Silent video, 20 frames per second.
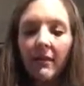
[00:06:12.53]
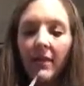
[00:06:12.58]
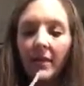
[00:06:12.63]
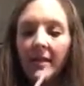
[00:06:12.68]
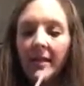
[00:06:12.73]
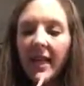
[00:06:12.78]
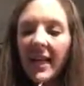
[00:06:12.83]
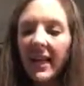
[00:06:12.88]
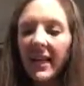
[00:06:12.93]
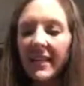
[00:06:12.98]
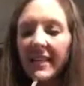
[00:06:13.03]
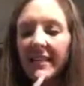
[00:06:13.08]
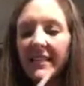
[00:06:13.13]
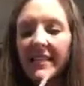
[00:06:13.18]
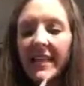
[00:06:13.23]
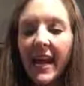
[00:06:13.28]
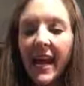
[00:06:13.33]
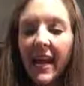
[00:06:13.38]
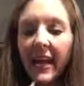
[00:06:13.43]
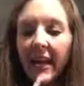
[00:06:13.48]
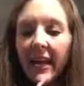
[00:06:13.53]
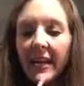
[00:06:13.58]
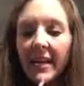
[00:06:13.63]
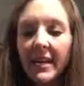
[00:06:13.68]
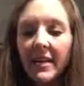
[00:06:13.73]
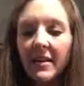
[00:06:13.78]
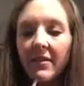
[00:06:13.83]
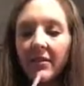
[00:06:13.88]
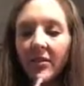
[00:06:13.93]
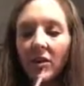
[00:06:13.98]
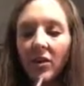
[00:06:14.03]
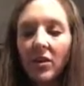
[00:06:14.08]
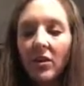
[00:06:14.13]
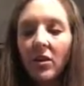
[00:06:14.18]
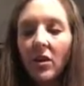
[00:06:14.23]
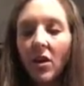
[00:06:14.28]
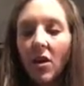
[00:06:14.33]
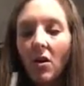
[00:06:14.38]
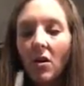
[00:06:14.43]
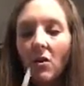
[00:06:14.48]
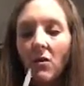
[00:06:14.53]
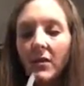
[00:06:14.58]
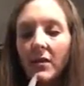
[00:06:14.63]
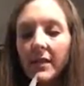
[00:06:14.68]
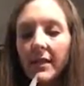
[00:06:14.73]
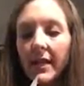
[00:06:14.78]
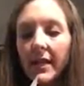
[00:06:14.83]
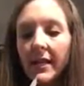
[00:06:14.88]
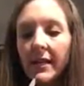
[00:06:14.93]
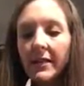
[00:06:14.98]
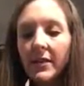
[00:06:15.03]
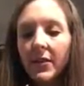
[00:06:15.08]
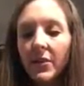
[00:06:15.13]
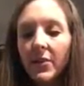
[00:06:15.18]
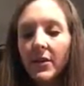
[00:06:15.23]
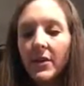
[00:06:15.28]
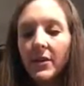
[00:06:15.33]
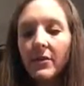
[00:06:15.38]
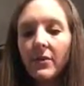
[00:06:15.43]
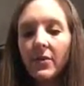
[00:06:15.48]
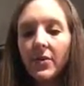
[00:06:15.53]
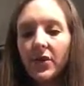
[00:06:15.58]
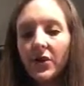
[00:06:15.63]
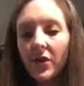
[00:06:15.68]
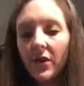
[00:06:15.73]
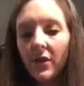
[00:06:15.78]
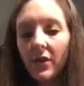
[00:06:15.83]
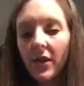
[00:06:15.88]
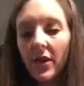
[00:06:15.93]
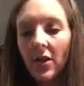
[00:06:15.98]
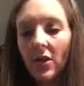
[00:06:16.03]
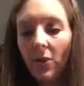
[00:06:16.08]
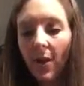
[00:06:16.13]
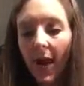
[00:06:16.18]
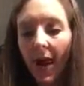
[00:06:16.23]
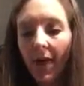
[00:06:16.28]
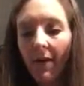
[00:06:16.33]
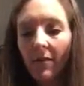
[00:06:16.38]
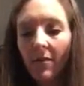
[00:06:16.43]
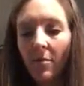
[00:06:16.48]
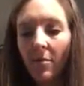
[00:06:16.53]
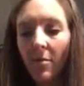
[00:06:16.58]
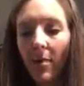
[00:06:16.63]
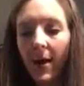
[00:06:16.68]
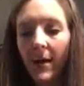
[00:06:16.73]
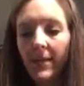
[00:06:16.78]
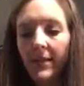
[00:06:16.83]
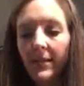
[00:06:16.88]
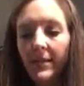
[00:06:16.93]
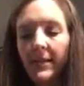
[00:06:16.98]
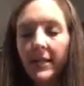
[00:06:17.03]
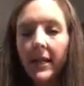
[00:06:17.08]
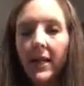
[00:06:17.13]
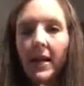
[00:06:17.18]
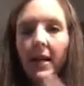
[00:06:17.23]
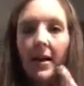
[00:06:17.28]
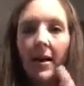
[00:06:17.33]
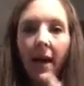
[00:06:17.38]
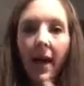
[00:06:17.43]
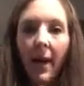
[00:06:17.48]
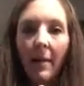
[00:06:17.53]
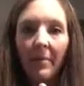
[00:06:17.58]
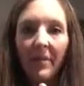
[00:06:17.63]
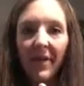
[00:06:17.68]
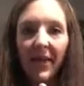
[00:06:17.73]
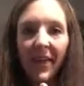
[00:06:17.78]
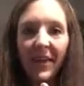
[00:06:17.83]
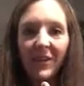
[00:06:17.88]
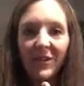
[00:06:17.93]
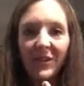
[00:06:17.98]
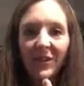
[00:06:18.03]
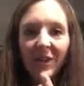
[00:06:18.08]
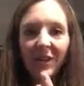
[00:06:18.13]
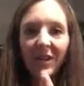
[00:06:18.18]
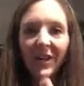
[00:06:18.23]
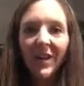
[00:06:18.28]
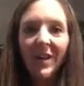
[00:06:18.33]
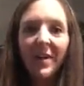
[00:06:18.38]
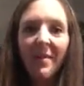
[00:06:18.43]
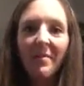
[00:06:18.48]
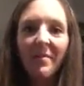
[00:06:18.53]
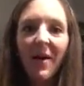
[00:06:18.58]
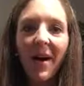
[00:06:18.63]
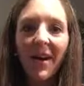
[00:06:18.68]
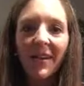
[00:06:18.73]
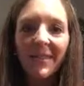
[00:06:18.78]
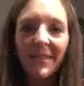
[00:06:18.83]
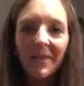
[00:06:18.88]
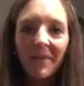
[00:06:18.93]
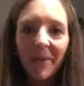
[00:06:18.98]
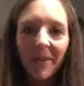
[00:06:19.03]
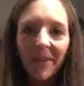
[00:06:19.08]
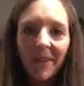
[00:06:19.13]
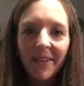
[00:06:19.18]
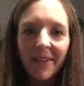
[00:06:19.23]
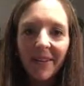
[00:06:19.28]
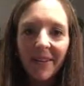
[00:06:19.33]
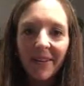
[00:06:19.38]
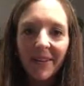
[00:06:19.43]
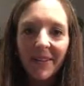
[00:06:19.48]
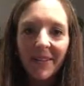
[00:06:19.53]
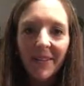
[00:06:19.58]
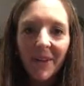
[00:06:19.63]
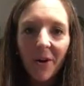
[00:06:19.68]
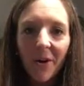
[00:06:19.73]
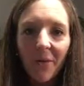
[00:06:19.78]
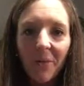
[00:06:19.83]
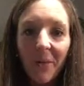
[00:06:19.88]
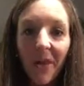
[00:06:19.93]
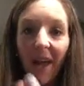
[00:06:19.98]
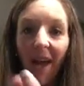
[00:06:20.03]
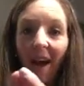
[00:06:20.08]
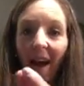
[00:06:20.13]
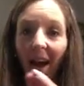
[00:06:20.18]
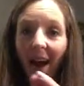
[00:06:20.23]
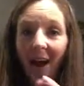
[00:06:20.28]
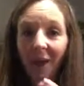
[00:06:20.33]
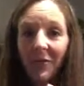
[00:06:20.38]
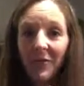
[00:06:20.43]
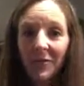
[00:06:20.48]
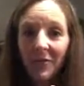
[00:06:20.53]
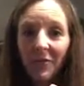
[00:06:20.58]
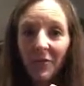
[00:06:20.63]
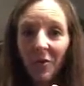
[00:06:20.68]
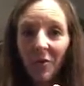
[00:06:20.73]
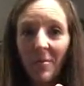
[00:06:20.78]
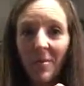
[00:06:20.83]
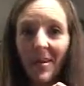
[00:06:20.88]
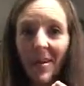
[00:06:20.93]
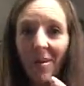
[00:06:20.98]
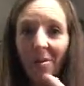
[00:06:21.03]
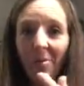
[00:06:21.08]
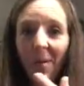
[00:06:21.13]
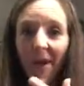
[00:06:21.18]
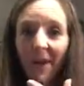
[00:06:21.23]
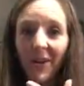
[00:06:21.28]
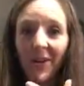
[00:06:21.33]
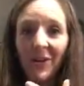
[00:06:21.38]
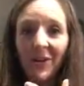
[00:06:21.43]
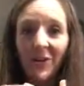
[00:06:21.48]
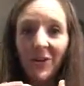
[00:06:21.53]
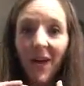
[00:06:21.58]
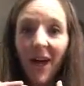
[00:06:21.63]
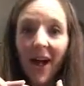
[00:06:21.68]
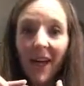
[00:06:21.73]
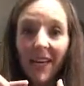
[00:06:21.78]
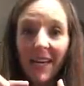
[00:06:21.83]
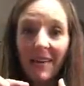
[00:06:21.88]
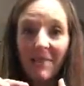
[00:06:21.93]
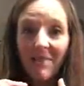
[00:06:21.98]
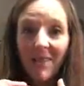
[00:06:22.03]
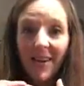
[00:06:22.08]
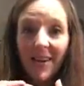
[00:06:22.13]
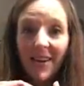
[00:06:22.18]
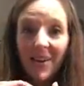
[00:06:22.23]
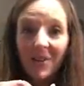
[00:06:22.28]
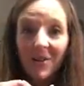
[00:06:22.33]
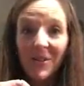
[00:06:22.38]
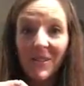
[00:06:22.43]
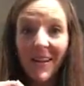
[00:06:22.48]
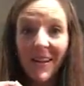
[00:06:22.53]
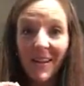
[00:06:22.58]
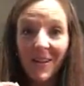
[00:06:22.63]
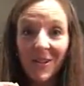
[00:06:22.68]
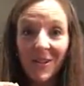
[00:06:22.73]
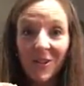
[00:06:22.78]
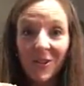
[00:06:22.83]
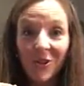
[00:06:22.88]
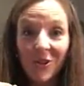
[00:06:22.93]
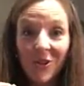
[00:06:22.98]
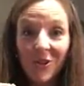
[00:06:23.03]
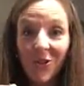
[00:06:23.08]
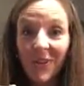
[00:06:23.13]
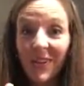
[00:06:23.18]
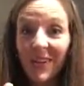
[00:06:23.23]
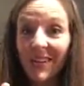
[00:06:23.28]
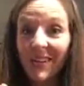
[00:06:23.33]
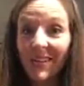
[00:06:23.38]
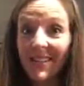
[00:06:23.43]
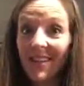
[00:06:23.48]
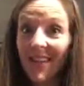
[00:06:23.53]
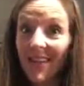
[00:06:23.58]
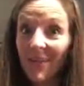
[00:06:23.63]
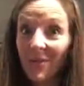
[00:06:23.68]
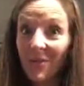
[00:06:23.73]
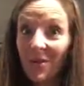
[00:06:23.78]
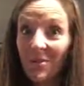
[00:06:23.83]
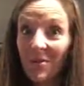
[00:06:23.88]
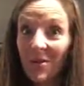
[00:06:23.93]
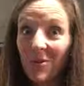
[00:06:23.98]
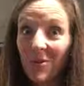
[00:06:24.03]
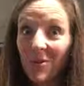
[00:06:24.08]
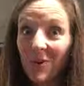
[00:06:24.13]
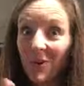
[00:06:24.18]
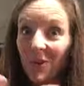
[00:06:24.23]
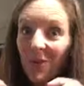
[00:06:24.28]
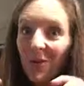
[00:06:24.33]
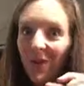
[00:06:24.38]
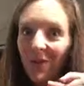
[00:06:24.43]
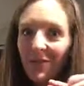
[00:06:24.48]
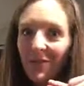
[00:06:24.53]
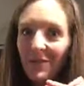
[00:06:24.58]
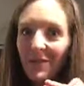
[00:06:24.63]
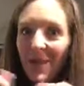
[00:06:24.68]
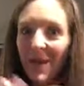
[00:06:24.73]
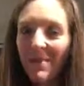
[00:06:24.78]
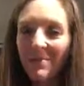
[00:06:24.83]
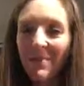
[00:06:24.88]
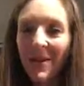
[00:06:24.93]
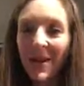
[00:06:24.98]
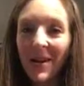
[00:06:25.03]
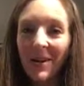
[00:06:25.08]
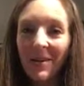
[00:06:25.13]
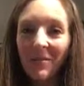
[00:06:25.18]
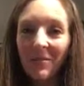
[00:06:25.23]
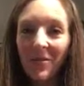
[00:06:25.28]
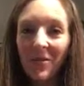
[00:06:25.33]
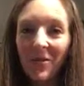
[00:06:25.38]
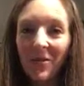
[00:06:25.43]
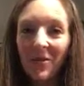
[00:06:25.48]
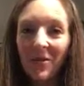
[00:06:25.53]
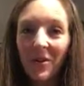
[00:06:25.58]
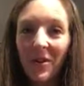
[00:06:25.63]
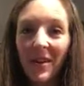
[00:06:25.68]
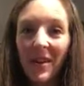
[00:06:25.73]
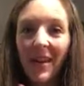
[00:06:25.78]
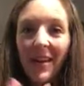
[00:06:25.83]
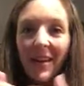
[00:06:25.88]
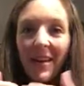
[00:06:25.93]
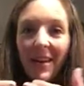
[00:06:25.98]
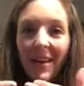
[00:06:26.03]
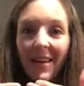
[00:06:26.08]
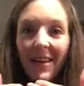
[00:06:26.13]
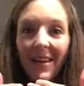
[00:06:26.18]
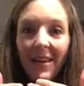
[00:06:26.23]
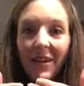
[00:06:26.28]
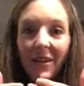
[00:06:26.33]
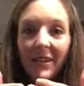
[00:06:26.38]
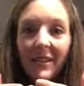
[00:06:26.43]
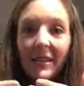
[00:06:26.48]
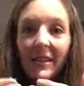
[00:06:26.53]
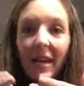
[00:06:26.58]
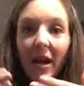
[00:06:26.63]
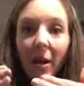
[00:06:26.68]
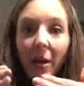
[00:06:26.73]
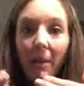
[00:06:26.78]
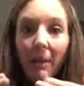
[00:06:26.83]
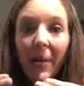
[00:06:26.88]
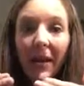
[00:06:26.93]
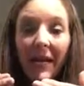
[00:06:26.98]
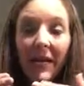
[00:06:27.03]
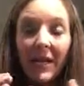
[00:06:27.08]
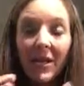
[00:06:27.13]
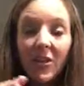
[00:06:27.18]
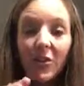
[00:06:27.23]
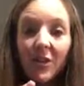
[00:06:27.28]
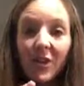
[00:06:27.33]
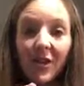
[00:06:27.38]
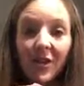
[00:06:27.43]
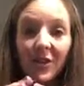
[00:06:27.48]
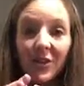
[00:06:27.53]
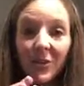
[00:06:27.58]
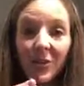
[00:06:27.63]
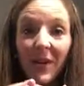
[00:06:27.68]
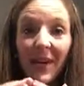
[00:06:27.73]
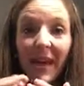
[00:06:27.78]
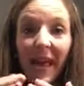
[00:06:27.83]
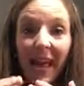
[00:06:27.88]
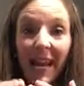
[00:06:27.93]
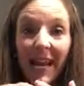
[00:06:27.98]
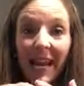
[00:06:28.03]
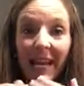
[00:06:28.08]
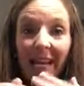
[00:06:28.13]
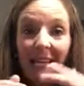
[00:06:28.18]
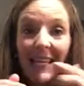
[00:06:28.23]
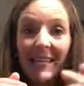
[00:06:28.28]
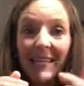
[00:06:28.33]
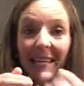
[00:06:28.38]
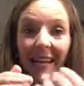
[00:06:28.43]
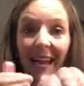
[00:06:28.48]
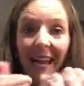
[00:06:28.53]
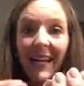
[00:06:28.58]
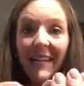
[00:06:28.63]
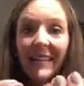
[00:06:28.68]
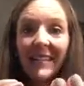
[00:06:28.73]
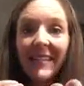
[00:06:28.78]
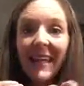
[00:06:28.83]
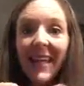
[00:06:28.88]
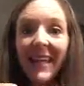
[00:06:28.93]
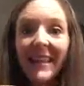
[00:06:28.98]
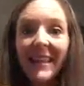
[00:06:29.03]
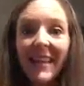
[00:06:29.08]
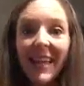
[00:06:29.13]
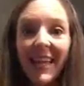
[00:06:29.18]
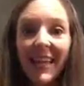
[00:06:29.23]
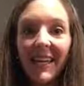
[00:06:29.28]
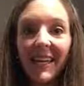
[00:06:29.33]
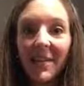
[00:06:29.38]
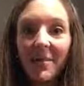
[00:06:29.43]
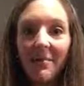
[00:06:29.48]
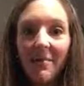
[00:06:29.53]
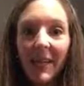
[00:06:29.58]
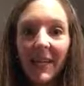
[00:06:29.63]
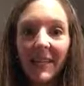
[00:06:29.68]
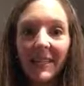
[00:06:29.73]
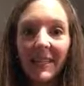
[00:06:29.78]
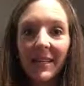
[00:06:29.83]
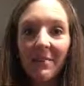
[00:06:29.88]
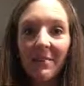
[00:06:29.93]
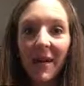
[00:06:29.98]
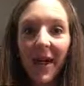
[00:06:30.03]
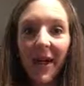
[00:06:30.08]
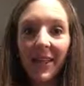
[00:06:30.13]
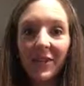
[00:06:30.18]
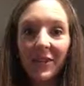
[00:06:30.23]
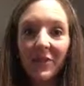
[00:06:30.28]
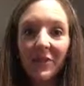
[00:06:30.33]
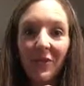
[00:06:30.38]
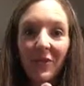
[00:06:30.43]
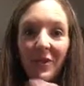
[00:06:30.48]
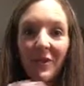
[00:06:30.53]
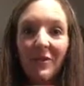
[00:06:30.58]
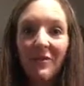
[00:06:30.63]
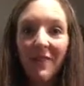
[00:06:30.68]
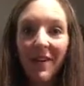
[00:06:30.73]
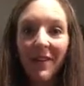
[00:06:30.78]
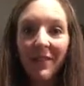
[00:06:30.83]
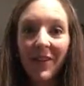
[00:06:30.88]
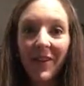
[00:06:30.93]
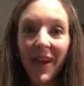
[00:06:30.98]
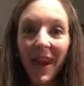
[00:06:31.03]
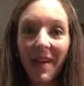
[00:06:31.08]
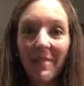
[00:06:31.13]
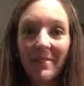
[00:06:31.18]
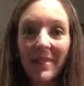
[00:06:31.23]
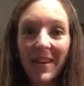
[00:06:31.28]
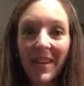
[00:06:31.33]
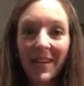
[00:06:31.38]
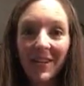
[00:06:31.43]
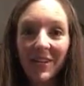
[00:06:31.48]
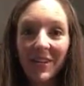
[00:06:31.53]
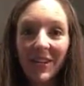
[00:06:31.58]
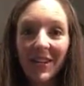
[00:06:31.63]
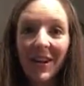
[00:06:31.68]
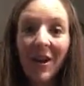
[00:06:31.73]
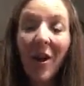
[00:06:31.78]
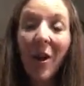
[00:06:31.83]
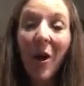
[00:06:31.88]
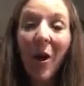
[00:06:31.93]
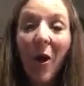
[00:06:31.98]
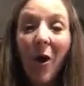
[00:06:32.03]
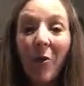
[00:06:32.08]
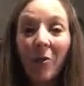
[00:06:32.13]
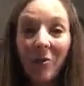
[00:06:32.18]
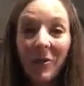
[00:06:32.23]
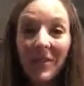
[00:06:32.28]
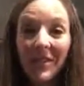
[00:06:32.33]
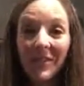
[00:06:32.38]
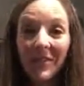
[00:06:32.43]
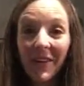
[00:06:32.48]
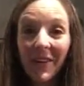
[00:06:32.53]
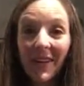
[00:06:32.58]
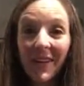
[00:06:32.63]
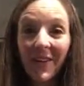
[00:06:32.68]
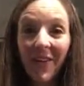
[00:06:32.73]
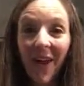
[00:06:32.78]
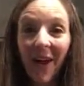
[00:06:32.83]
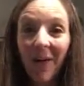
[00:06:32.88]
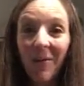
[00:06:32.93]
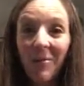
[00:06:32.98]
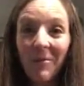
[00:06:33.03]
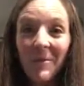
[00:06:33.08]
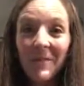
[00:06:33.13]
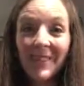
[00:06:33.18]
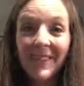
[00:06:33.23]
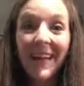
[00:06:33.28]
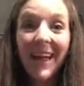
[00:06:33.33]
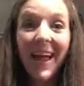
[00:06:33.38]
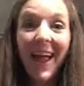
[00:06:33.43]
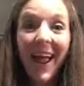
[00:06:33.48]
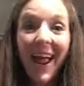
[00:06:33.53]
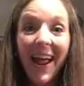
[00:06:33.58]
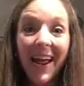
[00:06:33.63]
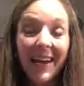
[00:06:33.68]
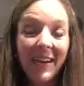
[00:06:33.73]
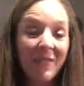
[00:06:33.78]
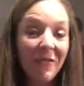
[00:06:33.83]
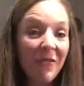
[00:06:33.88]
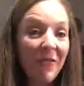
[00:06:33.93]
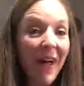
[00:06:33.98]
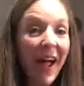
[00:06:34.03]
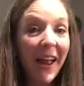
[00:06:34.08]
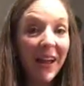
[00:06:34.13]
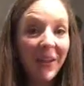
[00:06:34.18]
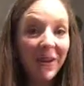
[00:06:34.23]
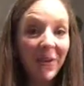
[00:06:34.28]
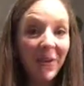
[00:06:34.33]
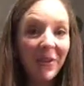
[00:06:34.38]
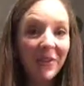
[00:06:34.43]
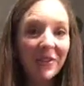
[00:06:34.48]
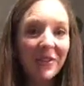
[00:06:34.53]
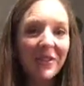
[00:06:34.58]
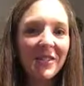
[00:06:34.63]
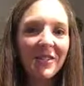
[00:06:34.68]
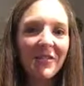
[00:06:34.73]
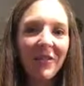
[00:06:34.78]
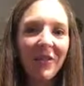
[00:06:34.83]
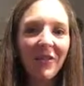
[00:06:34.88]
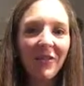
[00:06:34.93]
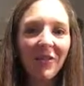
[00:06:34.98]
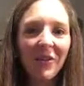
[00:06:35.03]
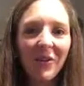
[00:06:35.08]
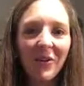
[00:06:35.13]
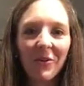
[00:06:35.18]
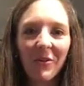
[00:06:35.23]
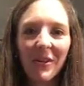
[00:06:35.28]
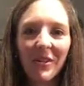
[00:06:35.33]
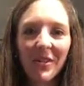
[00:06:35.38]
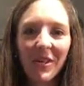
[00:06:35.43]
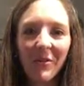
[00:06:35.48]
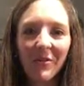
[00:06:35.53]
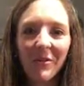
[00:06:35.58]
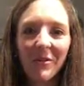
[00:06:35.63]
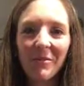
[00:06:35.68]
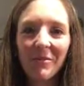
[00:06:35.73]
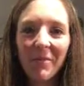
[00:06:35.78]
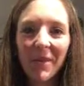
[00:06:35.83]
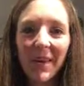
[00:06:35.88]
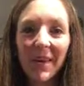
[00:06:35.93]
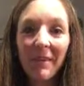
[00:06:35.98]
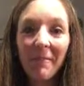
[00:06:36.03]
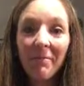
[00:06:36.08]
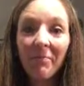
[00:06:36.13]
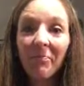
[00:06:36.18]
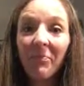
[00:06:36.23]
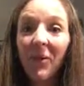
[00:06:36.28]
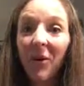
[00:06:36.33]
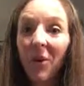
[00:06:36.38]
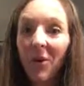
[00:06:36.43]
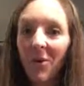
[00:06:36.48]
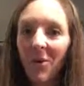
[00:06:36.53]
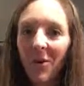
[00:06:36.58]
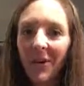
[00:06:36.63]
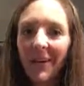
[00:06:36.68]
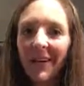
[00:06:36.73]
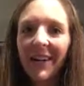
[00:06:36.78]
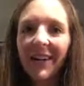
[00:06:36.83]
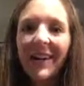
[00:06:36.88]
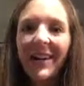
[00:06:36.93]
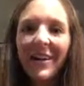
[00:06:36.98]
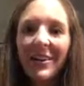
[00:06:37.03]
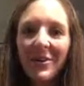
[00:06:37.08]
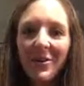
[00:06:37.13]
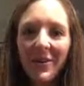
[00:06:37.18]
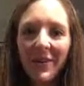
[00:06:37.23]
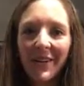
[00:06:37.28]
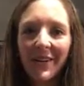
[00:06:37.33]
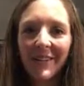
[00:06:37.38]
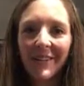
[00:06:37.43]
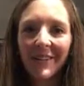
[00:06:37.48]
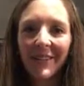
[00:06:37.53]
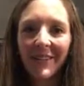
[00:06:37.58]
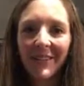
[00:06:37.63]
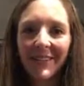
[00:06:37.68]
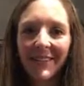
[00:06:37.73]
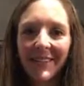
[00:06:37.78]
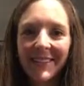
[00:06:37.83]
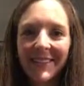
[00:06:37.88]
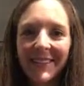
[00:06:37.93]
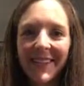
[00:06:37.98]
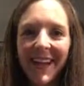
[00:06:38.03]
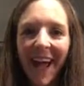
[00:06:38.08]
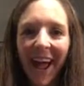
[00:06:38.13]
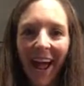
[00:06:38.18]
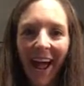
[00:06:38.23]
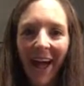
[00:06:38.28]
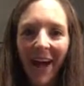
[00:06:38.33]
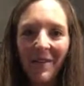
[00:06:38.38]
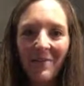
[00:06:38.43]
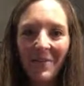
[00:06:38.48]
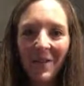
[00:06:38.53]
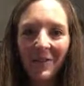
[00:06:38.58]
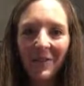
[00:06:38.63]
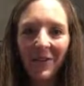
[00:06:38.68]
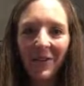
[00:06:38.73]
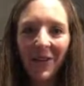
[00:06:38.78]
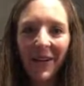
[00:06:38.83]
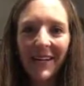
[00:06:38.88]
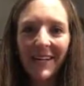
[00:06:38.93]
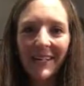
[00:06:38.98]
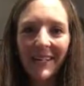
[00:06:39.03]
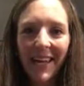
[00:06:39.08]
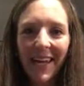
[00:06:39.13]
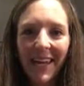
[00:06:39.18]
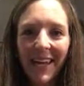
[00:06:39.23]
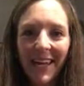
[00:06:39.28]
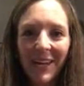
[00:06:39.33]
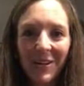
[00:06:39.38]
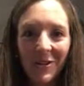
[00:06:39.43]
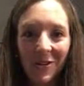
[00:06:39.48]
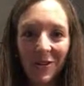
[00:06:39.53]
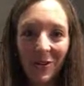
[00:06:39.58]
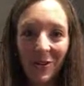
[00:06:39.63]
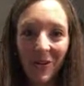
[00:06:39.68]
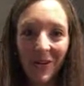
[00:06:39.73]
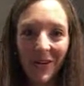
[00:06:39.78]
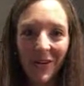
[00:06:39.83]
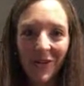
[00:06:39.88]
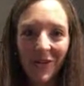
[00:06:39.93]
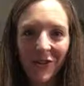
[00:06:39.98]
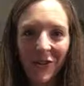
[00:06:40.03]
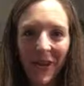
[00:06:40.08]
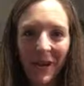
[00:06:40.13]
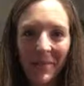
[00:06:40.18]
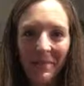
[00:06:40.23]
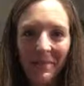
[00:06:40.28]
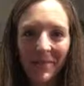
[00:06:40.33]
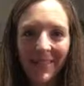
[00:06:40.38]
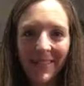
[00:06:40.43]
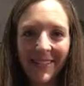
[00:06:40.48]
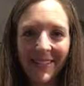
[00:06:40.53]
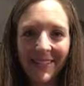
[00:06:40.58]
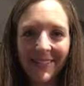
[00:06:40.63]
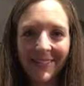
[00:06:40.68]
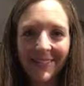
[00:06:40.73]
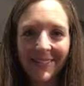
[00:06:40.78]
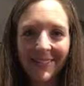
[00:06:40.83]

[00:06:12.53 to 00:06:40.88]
it's not going to snag on any of your clothes, and it's going to ensure that you have the best application possible. So I was a former nail biter, so I keep my nails nice and short because that's what I'm used to after biting them for 30 years. But you can do it at any size and then mix and match for your favorite combination. Hope this video helps. And if you have any questions, feel free to reach out to me or your consultant. Hope you have a great day and enjoy your jams.